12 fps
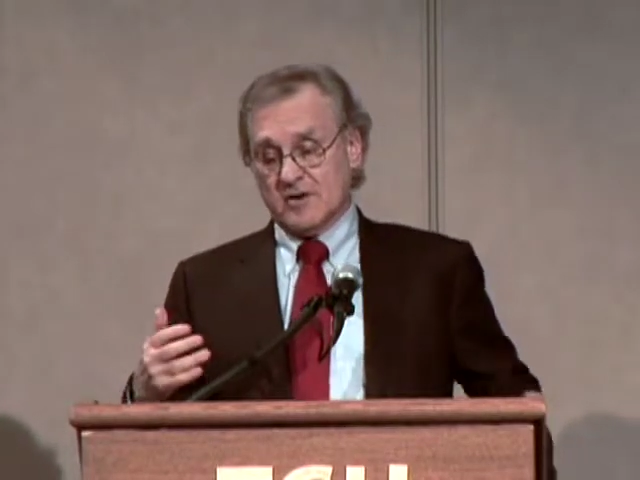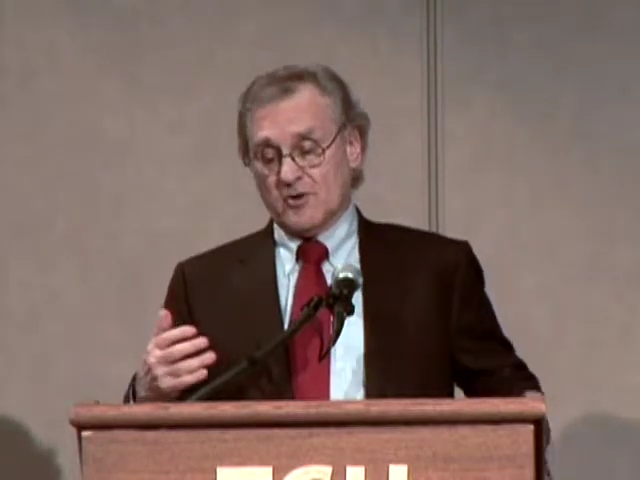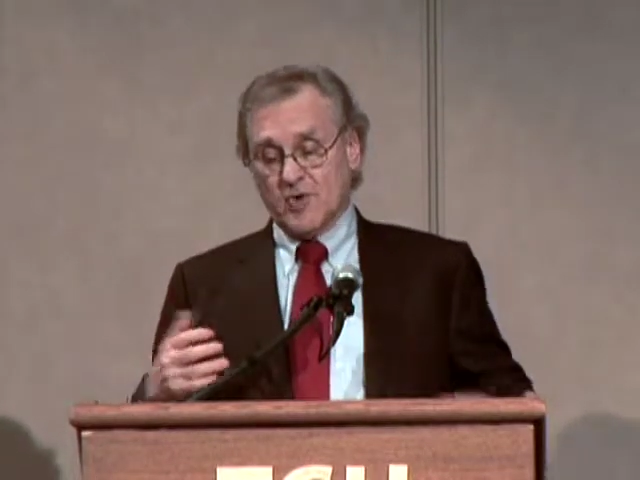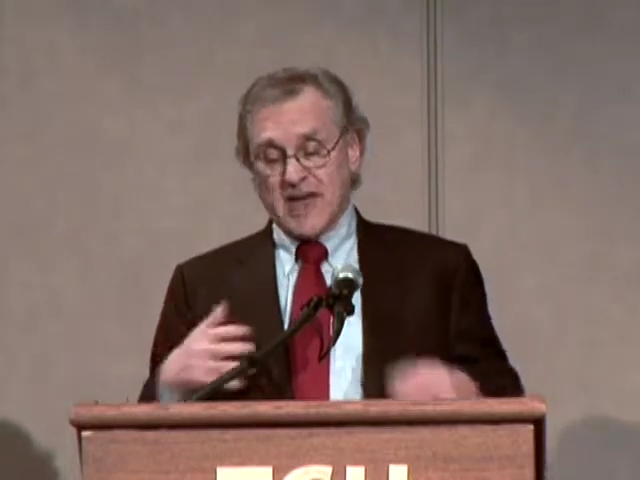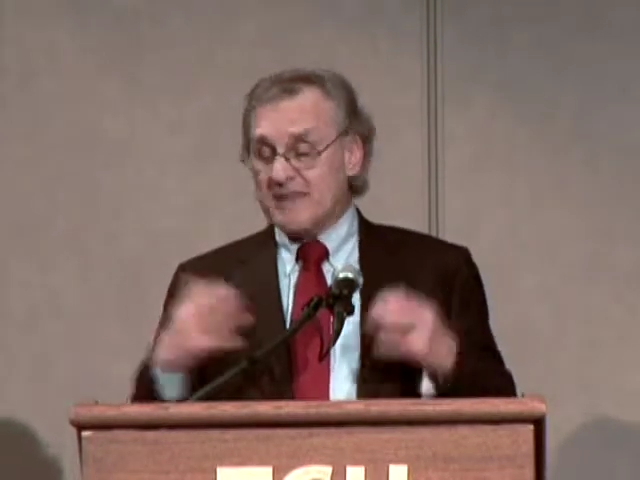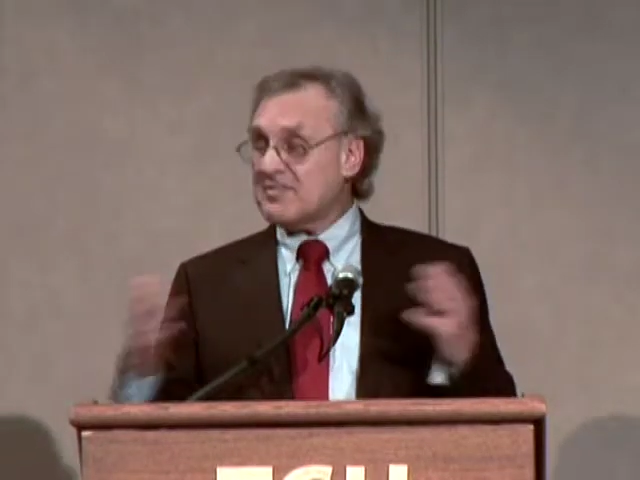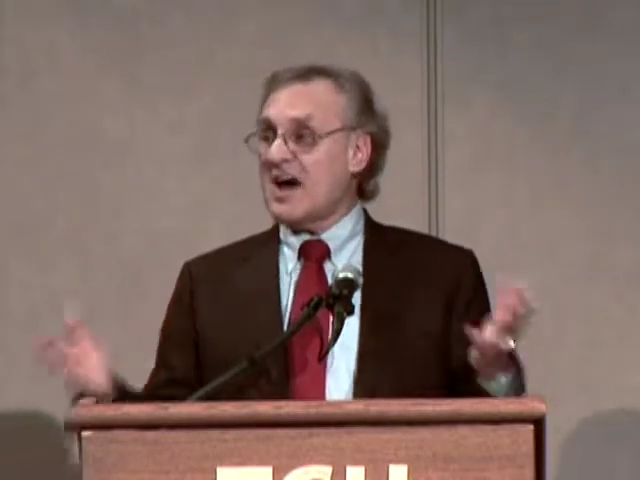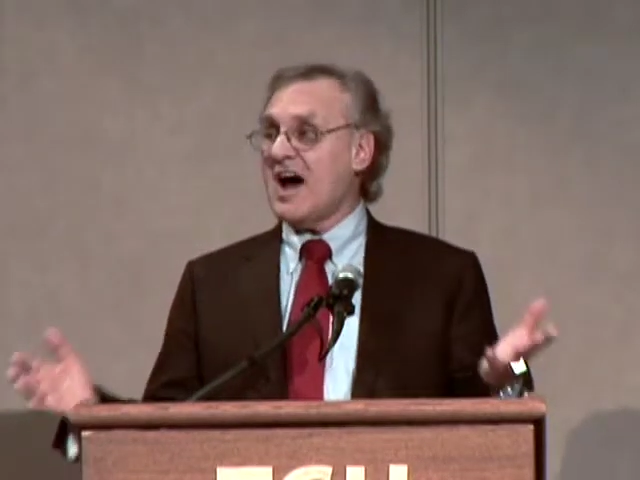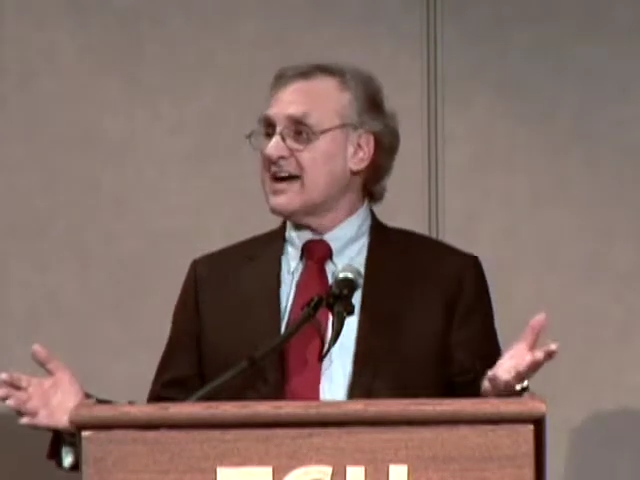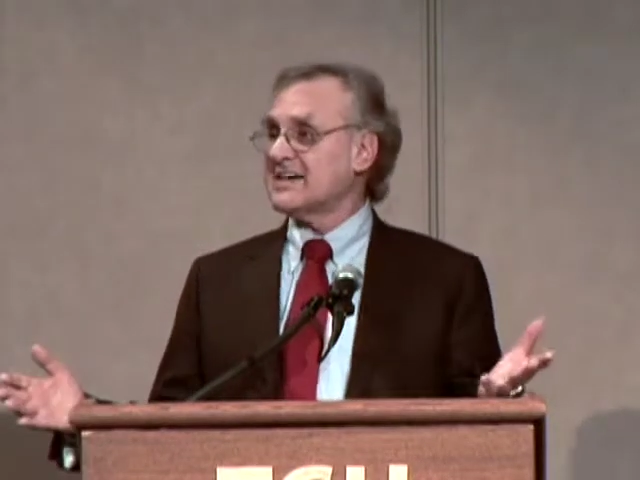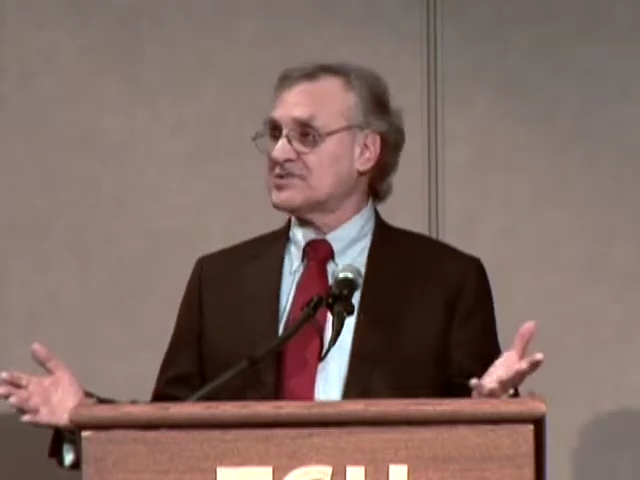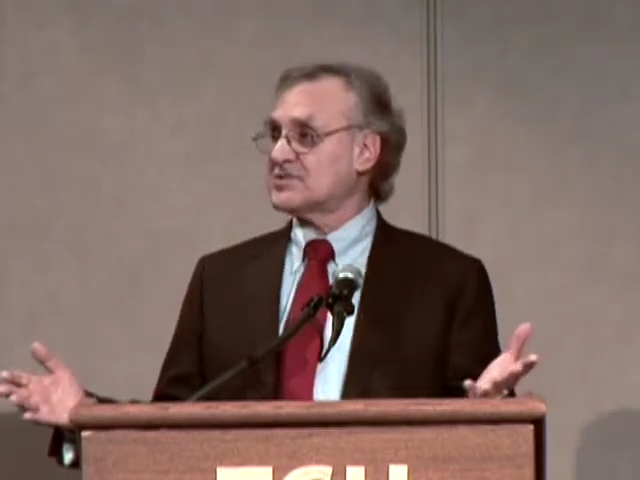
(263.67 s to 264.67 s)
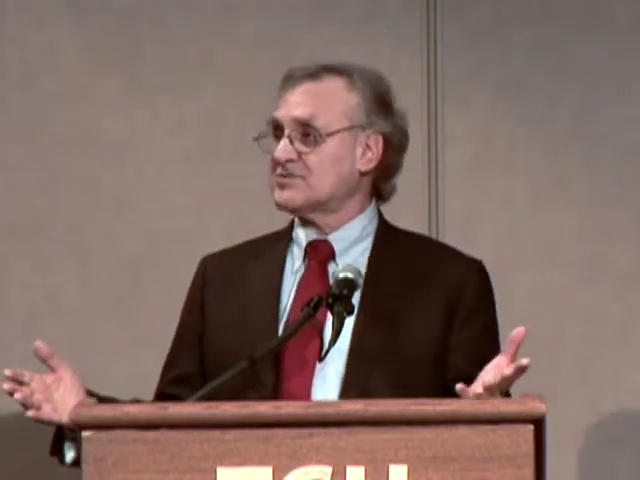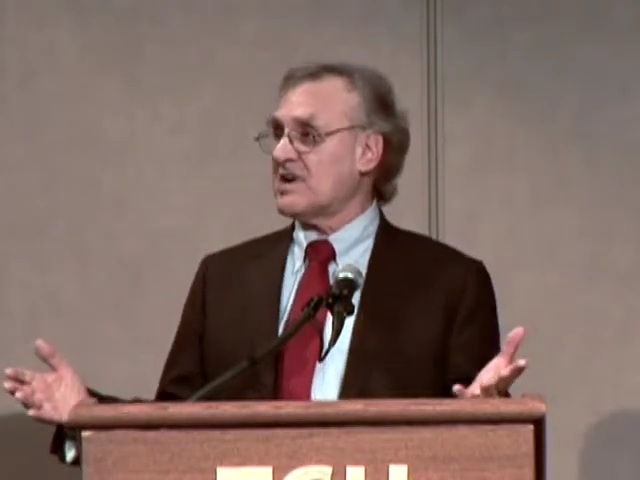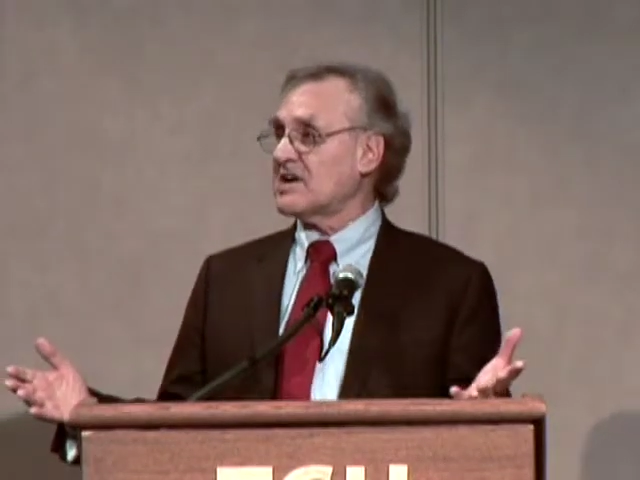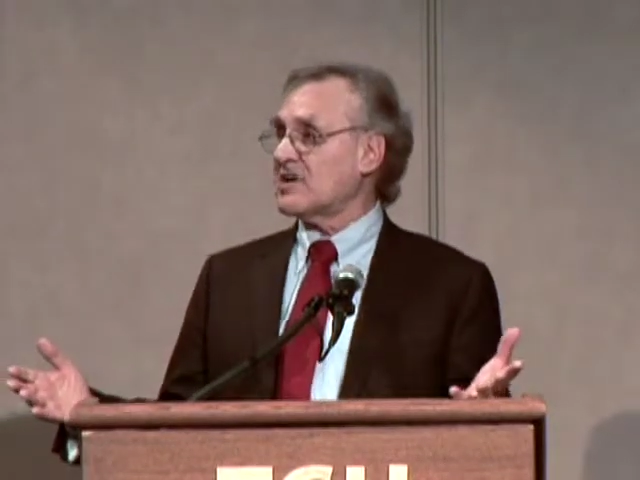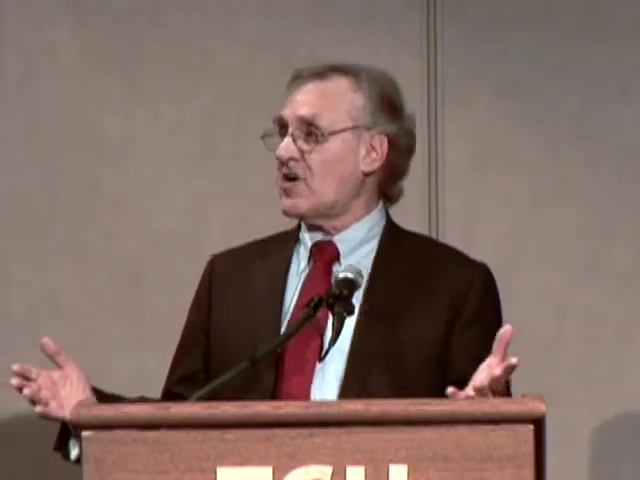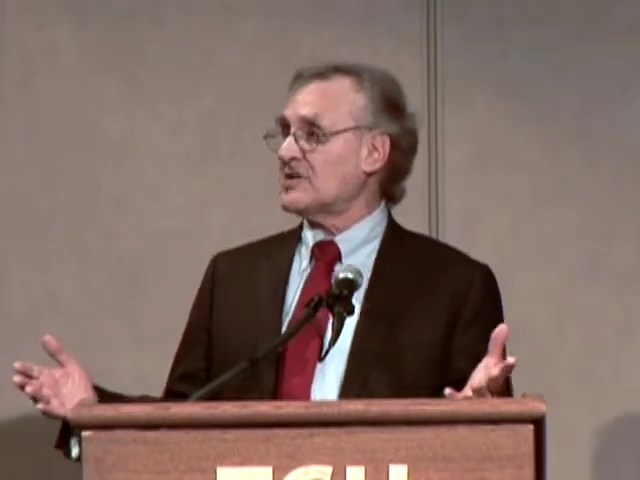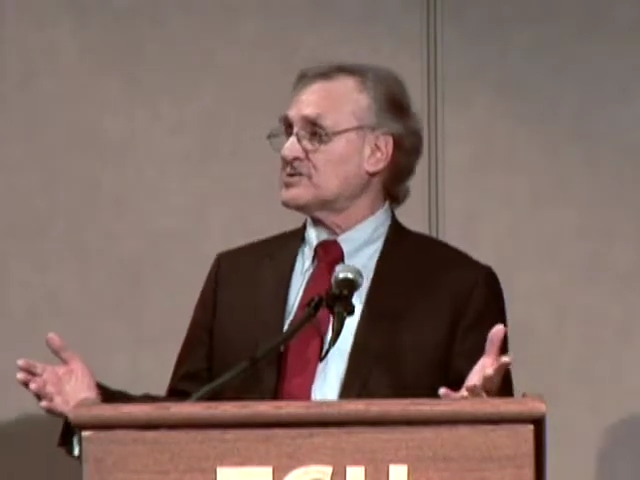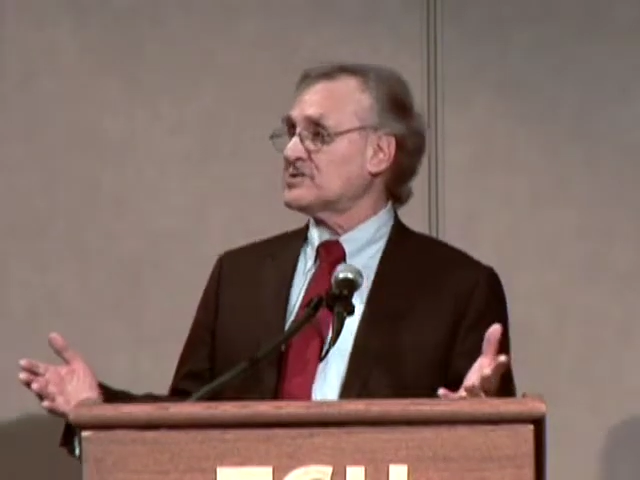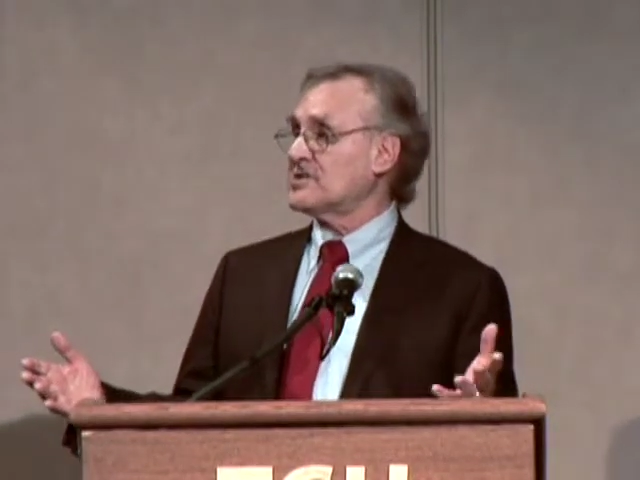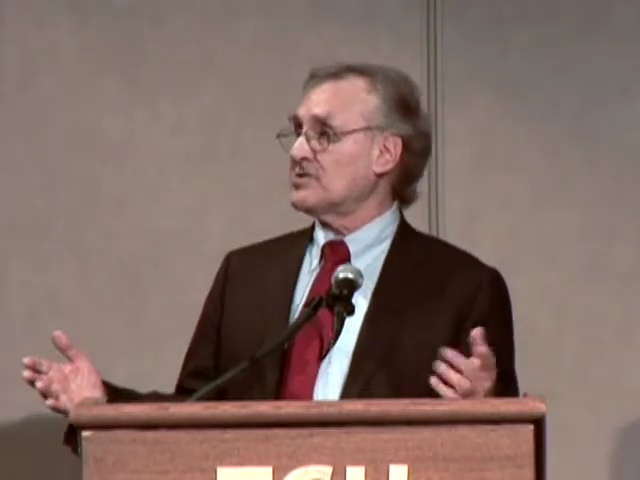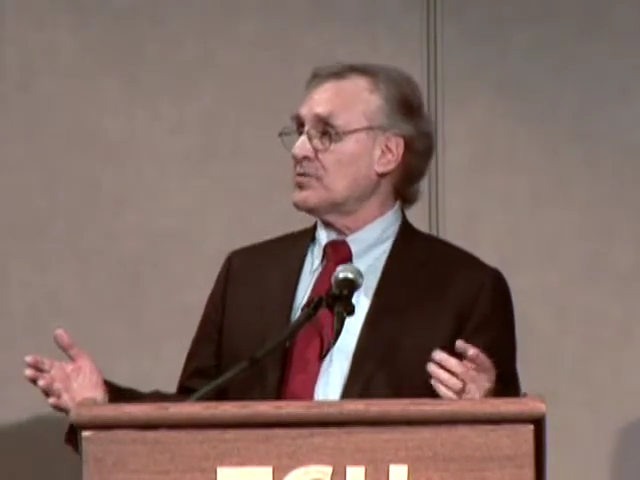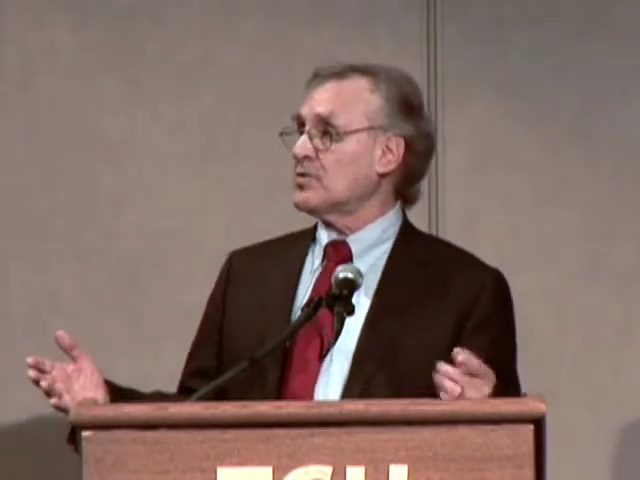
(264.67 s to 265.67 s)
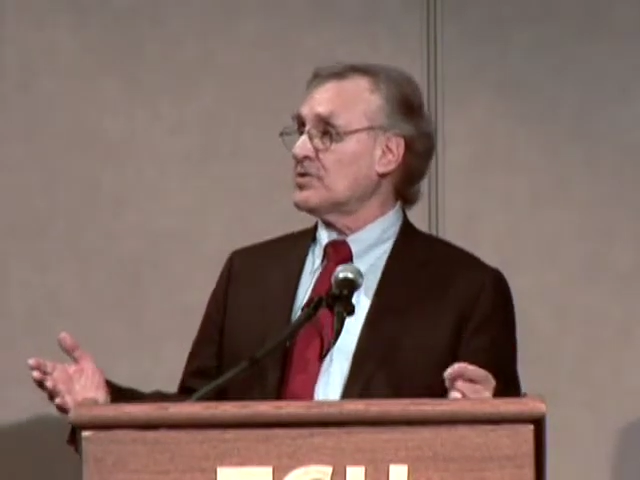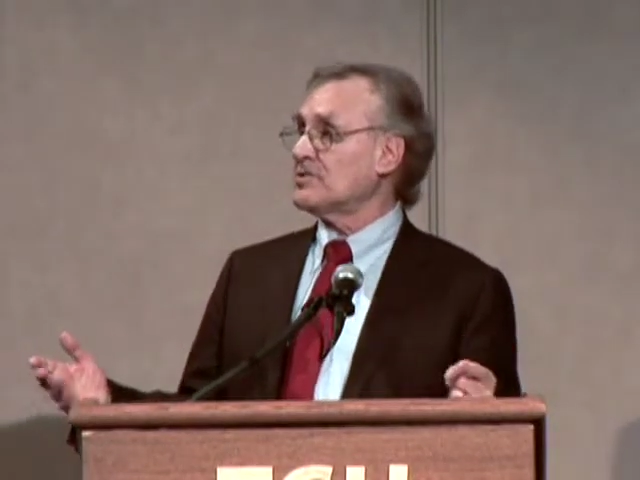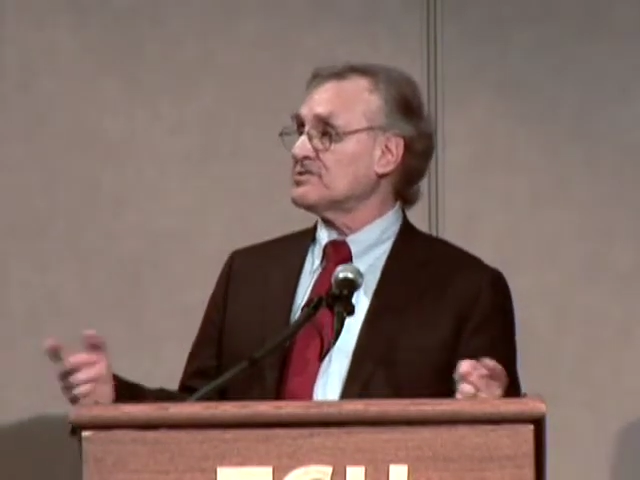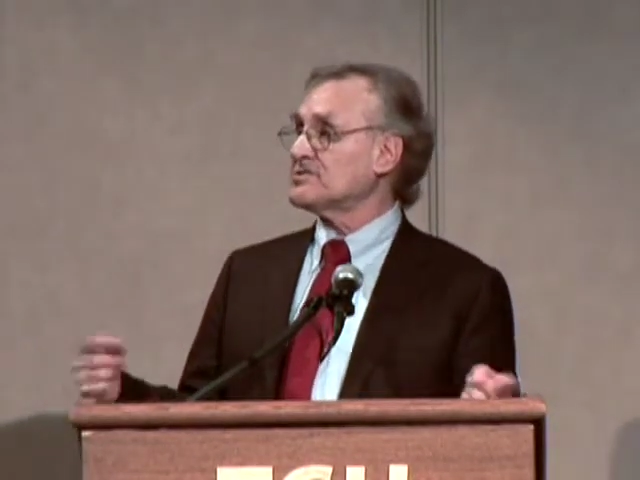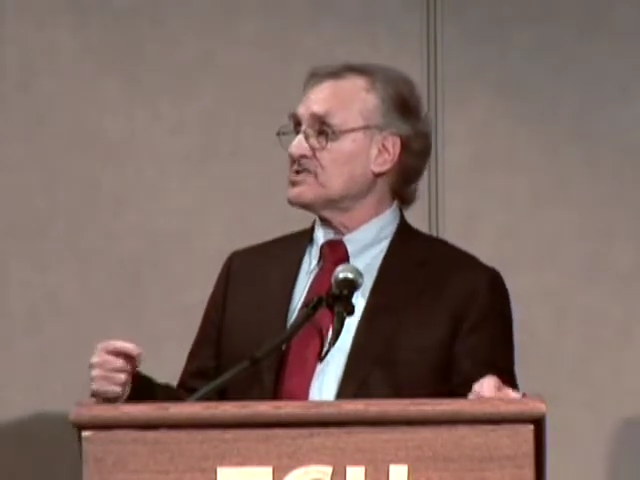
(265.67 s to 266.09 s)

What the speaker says: we have the highest drug costs in the world,